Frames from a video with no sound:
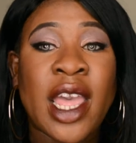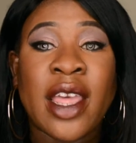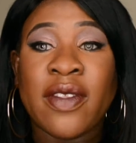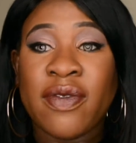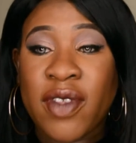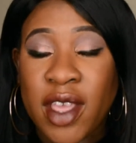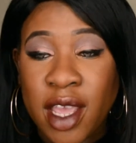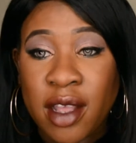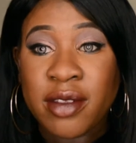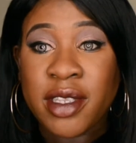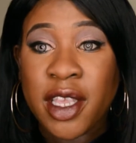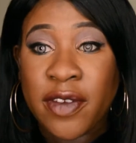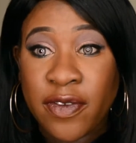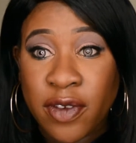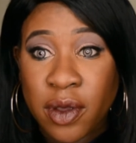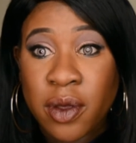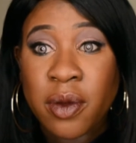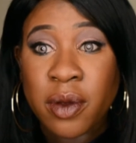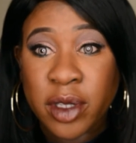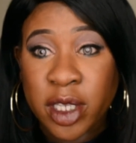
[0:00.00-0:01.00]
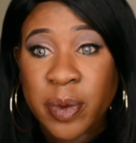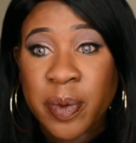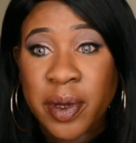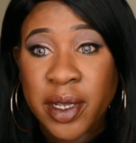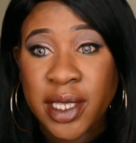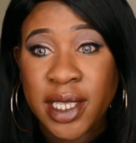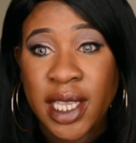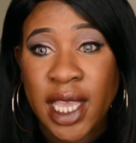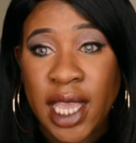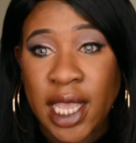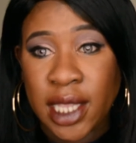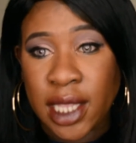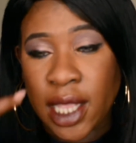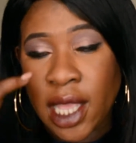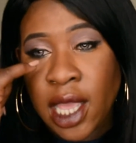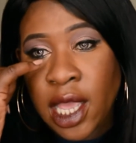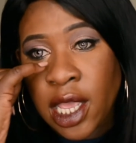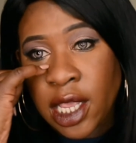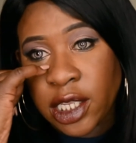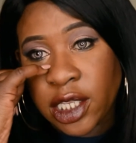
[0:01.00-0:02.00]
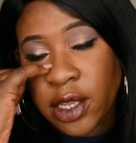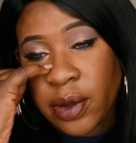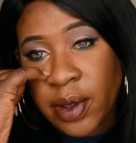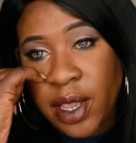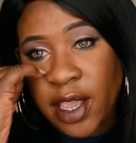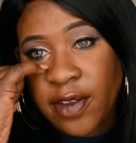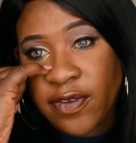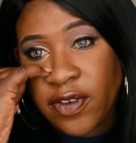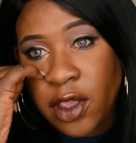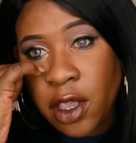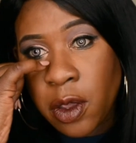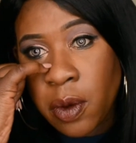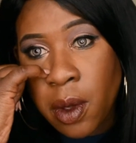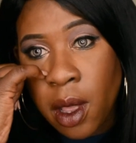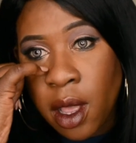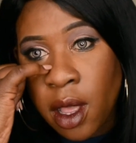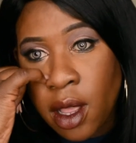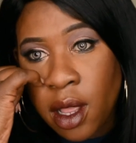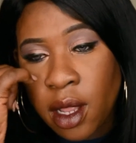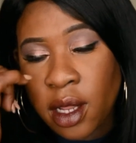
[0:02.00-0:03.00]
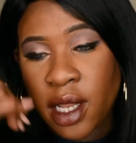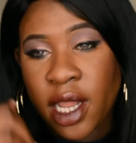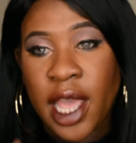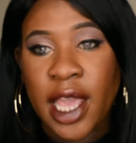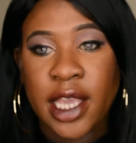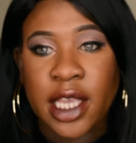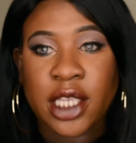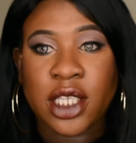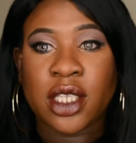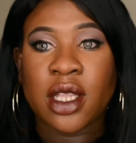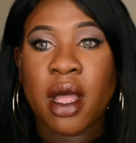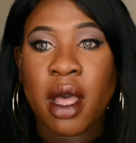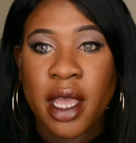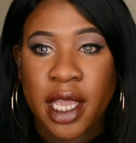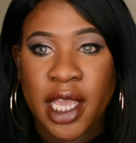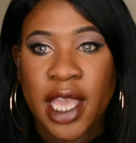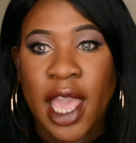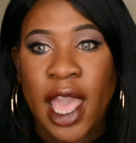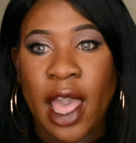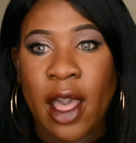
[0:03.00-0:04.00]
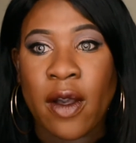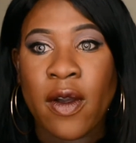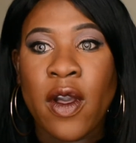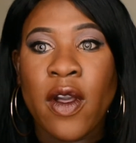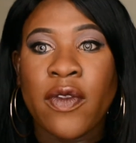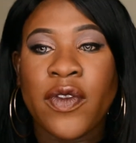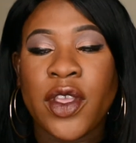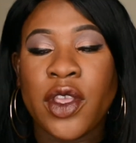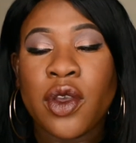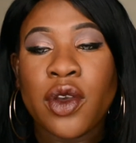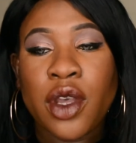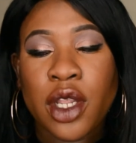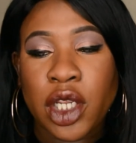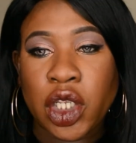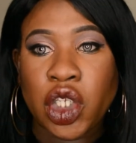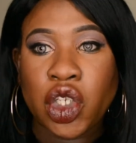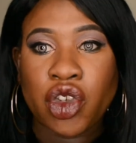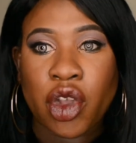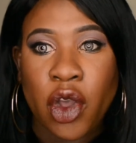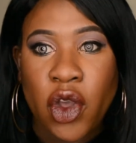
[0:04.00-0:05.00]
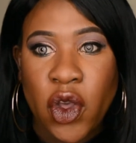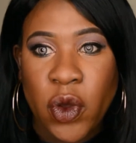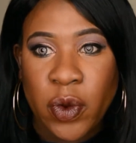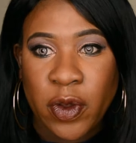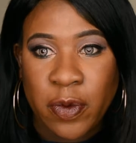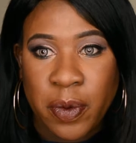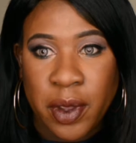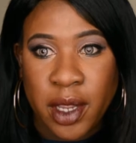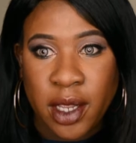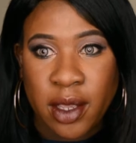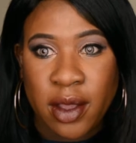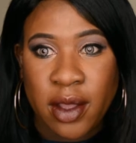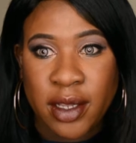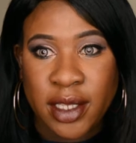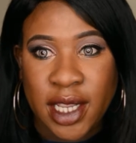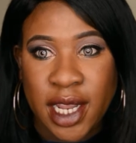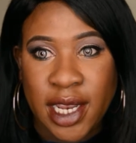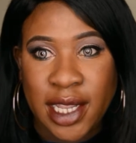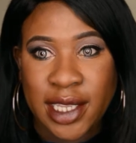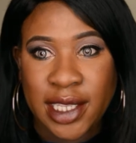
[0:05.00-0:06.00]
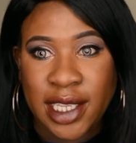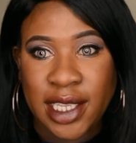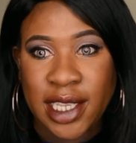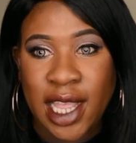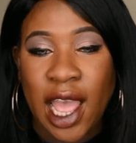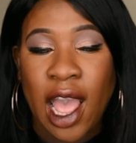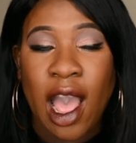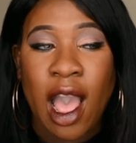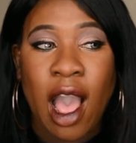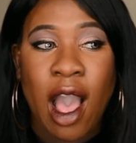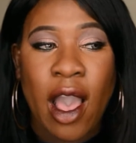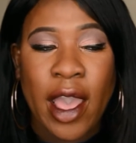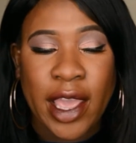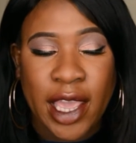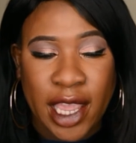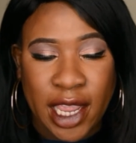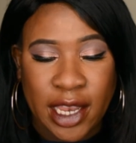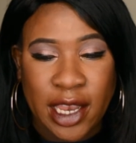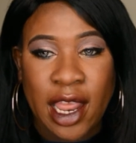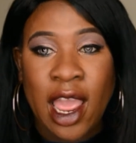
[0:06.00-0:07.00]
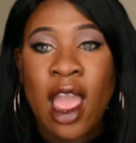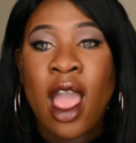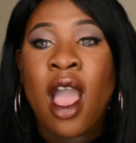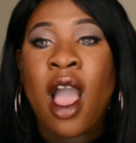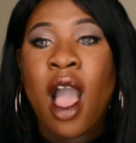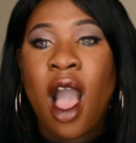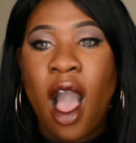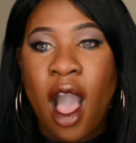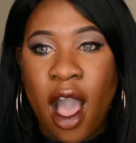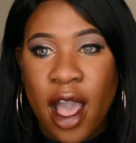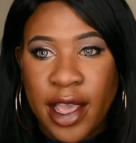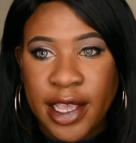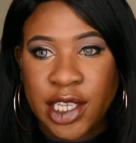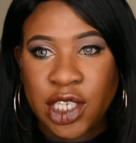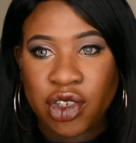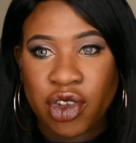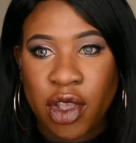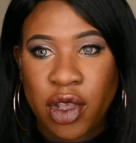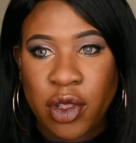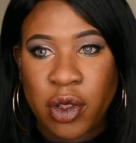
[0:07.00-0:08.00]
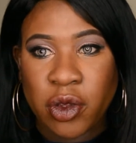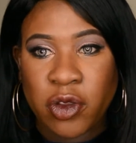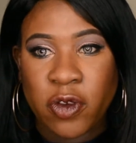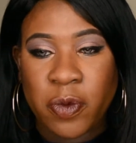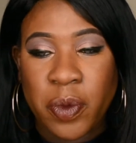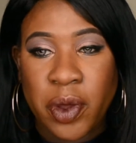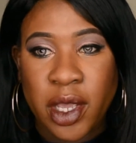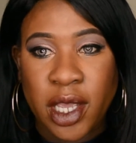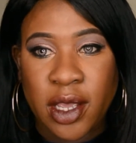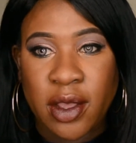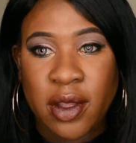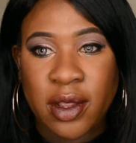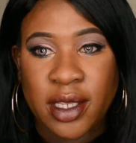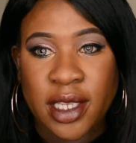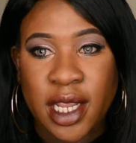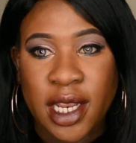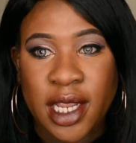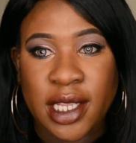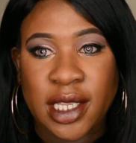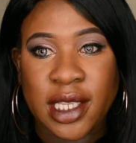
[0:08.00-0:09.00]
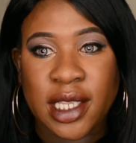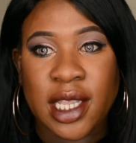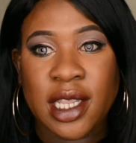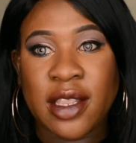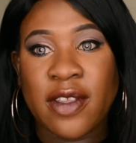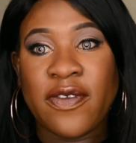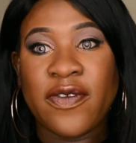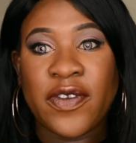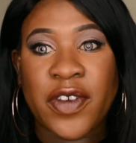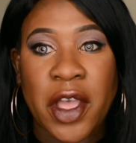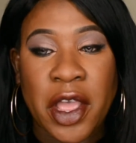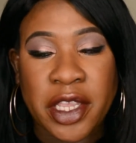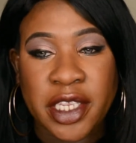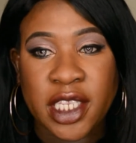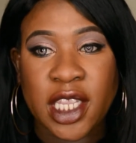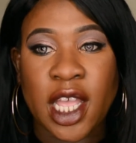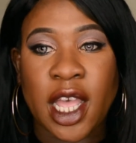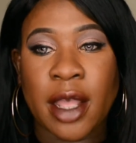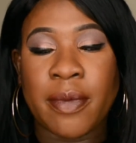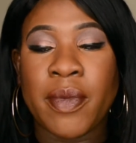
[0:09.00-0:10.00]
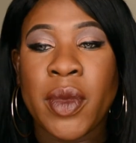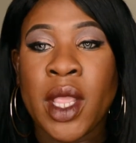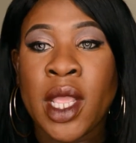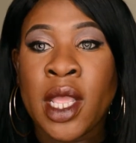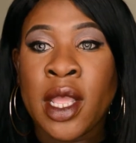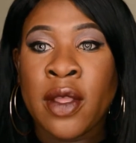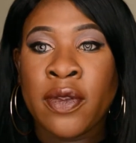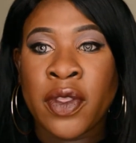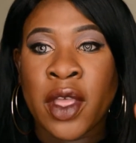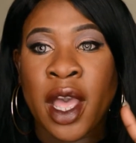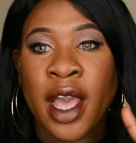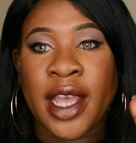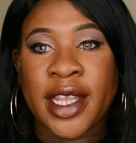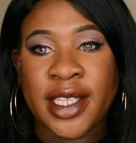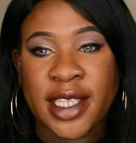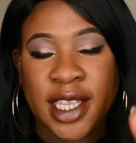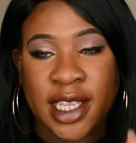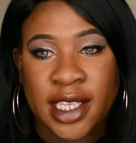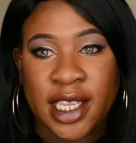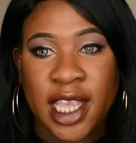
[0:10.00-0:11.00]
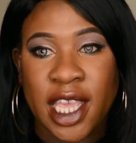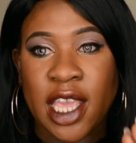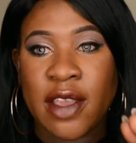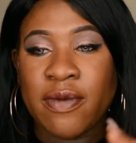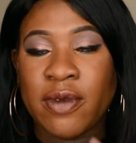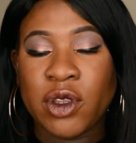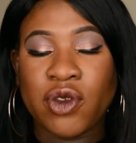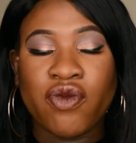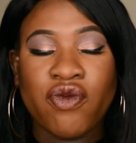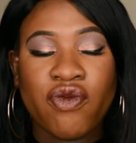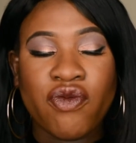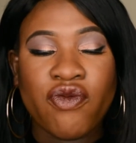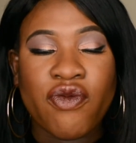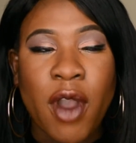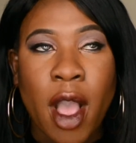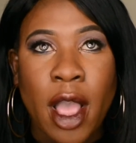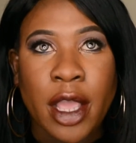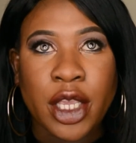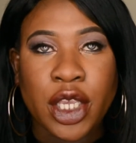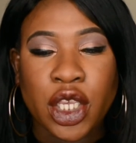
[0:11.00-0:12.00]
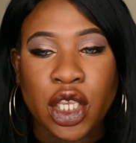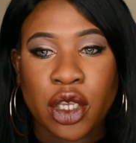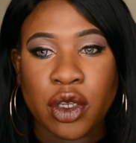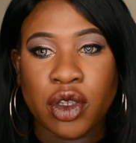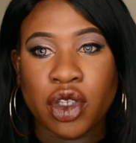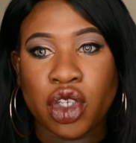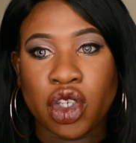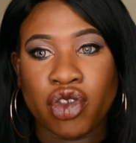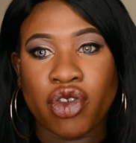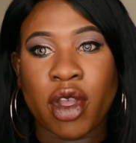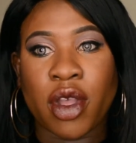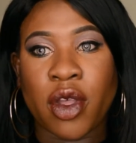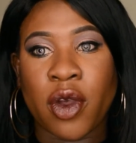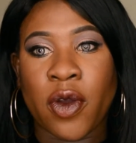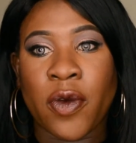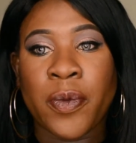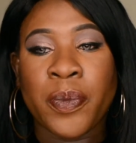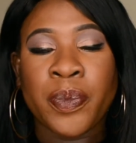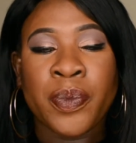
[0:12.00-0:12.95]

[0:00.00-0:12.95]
they are difficult to put in. So if you are, like, starting out, then you're going to struggle with putting contact lenses out. I struggled with putting contact lenses in the first time that I did it. It was a huge struggle.